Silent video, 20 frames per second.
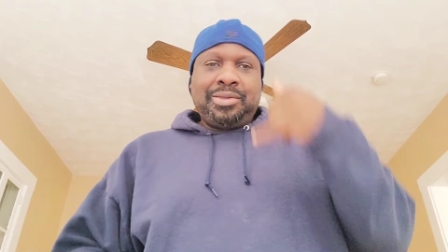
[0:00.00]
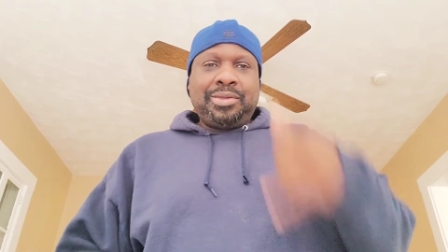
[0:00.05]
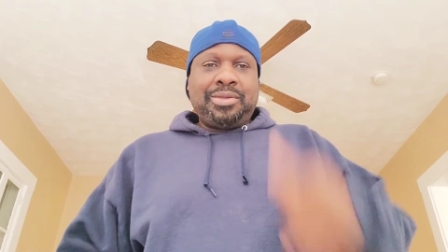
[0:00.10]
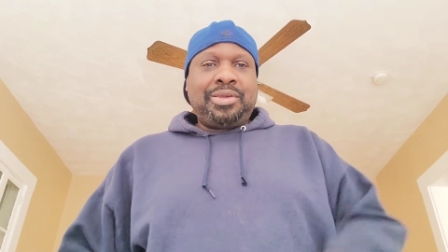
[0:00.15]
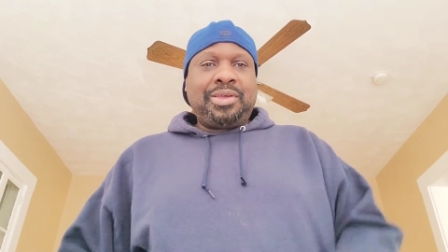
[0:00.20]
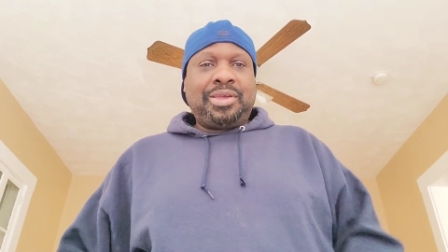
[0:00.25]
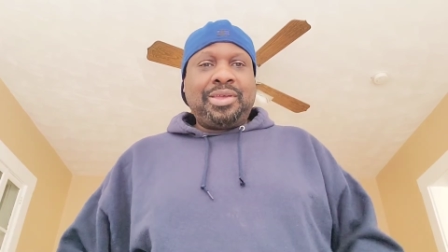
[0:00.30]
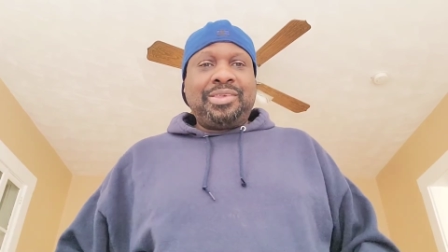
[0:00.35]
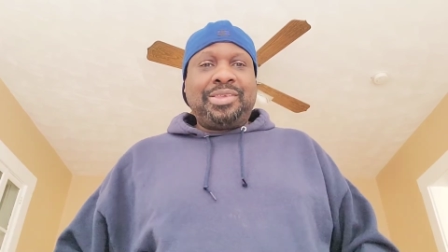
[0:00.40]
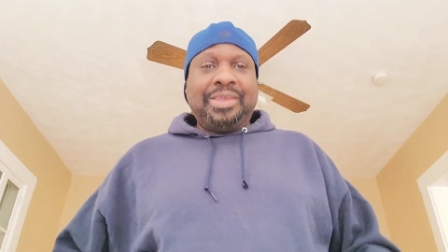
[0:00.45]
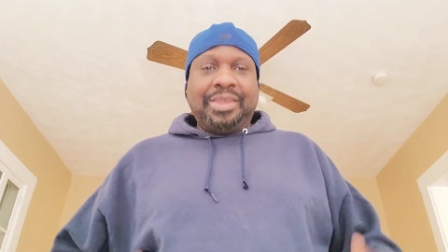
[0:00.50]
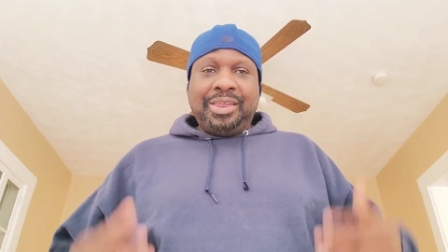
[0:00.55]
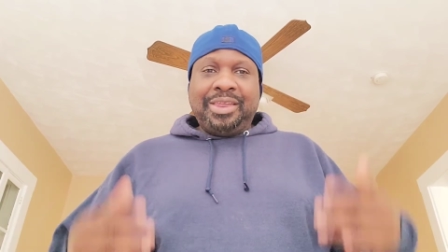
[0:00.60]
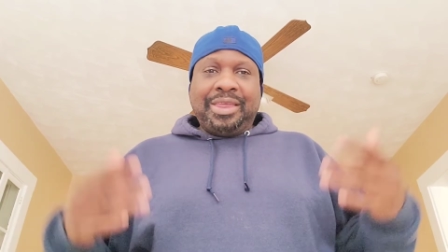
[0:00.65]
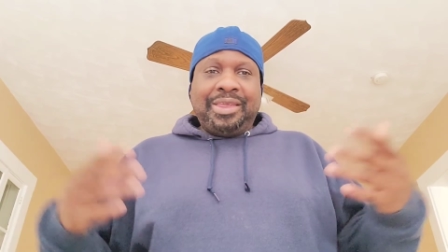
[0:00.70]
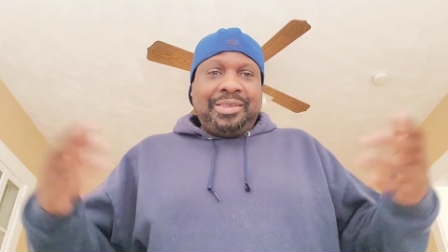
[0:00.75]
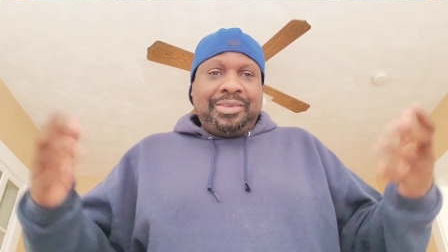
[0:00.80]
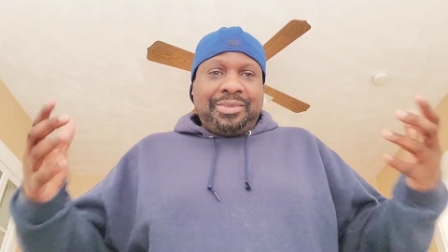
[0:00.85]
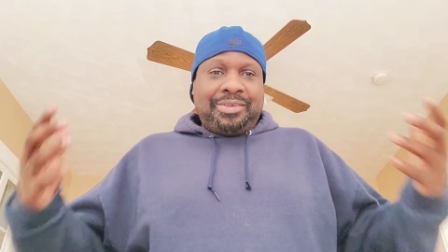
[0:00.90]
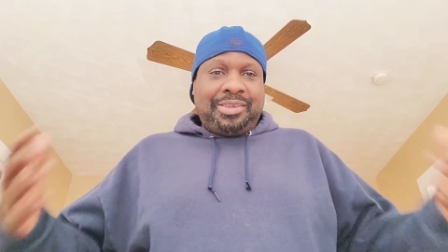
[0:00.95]
because he
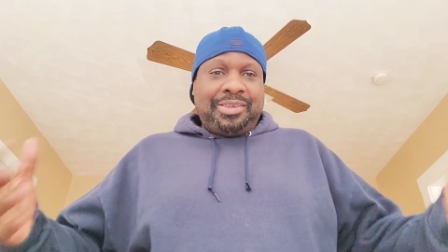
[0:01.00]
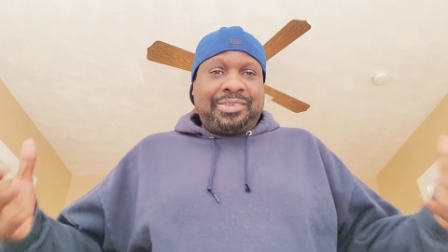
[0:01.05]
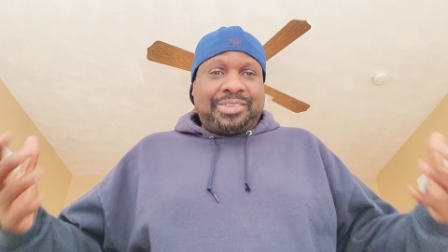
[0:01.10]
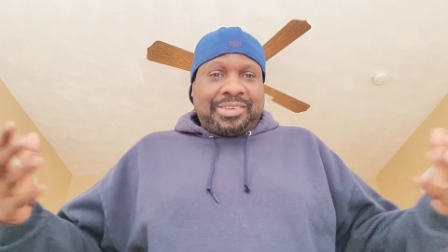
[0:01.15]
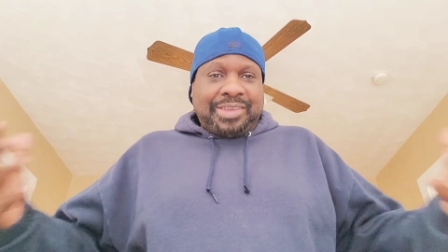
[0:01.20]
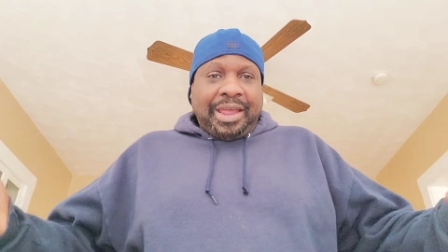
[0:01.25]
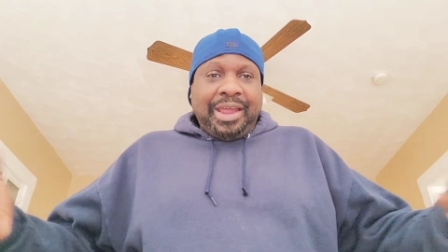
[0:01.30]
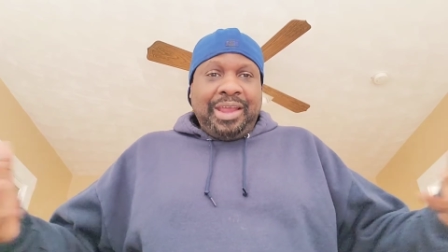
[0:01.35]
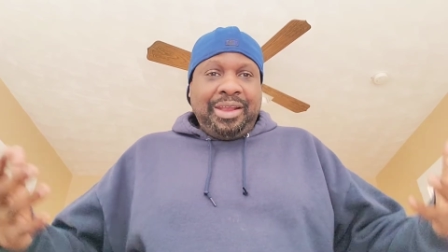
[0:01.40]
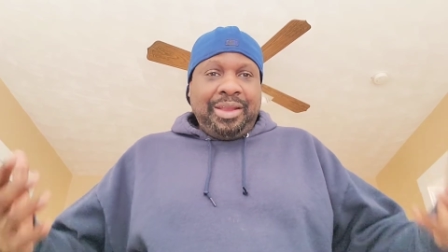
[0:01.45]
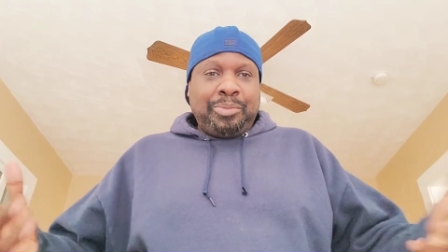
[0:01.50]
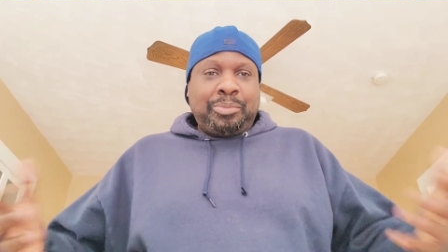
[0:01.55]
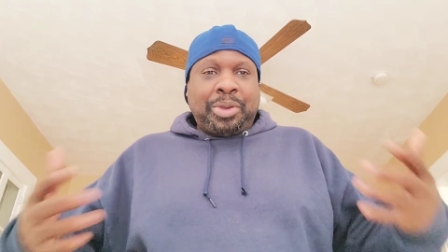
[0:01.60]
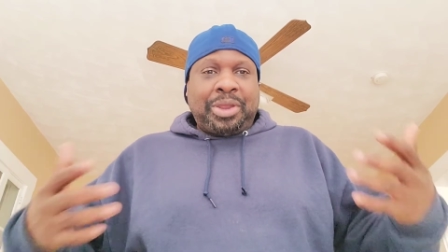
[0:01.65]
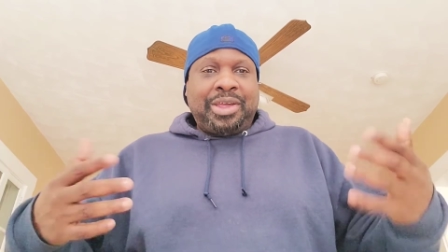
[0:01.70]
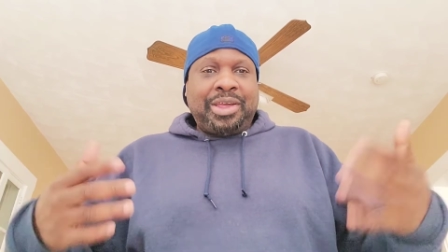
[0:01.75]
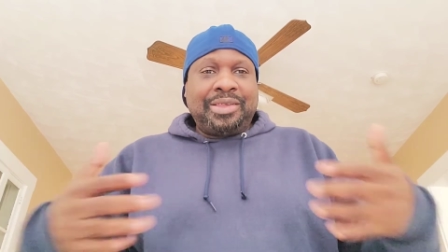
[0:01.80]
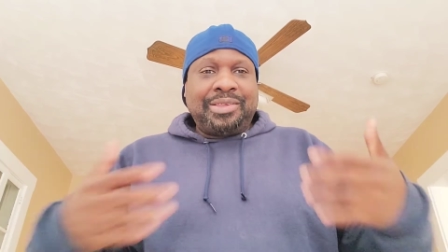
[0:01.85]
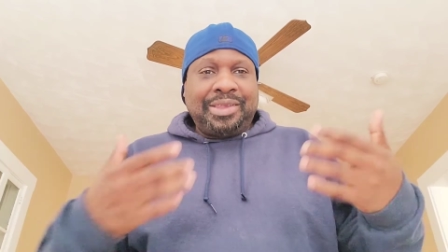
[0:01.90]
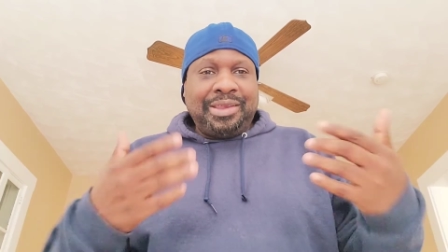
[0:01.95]
he's he's cited
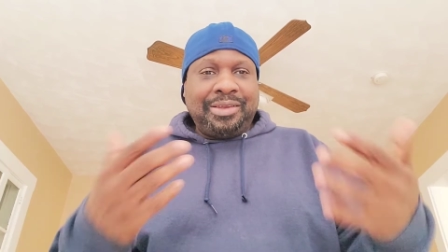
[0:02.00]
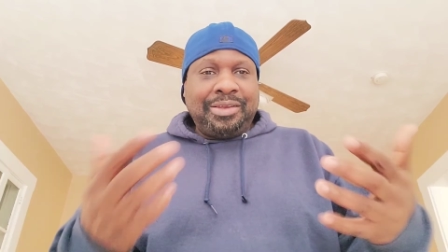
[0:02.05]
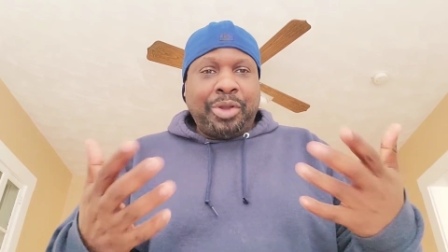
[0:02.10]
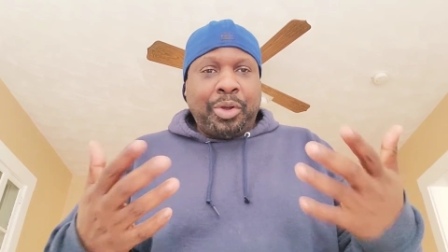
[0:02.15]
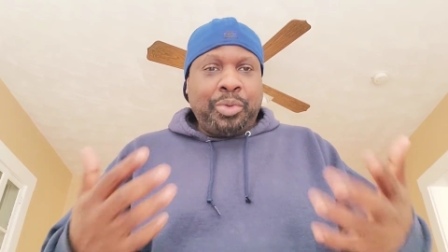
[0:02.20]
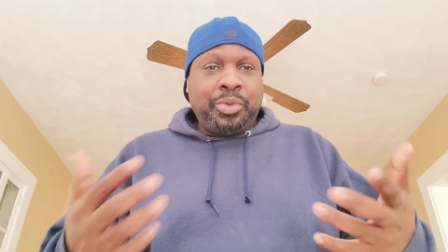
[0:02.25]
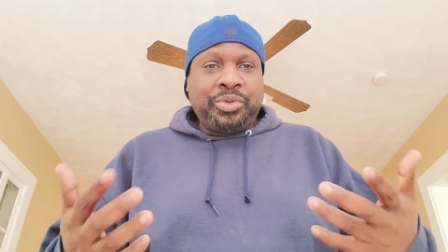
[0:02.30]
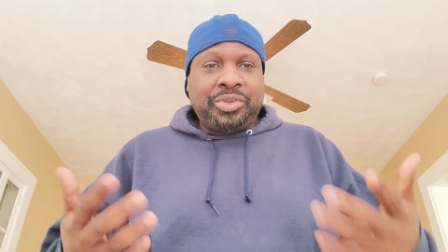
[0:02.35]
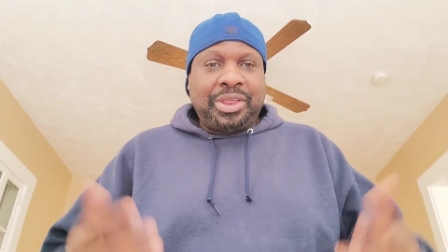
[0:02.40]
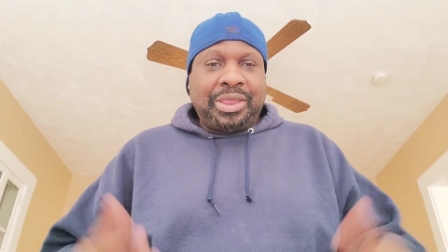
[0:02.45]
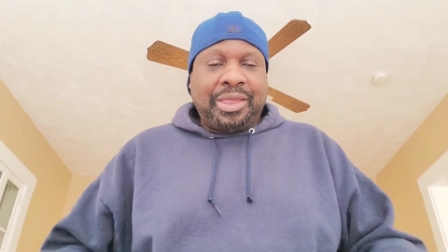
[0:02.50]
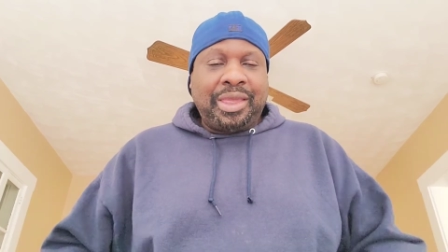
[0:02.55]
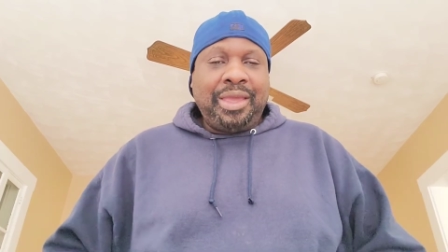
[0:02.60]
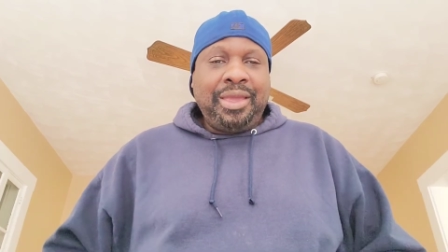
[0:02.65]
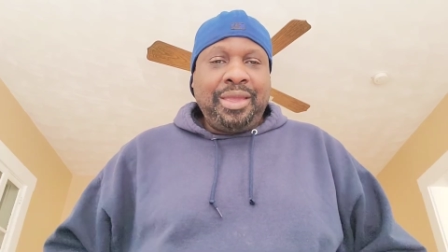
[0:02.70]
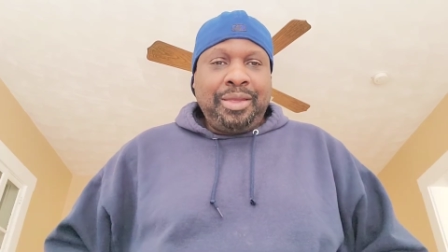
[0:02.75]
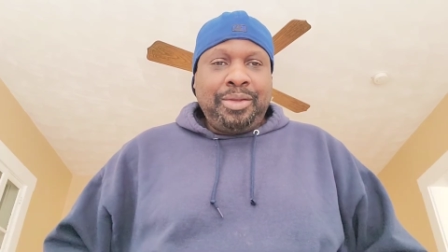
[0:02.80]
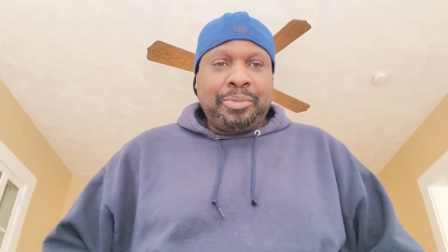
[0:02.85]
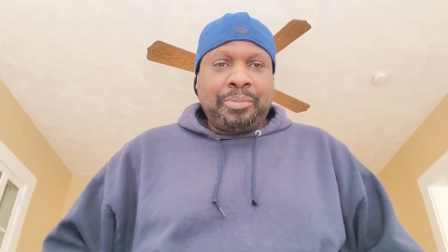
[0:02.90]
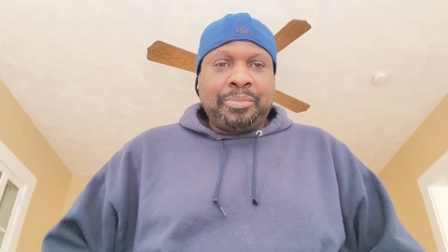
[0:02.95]
because he knows the
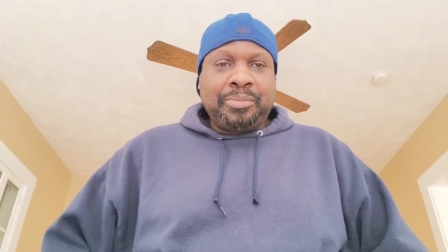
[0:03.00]
game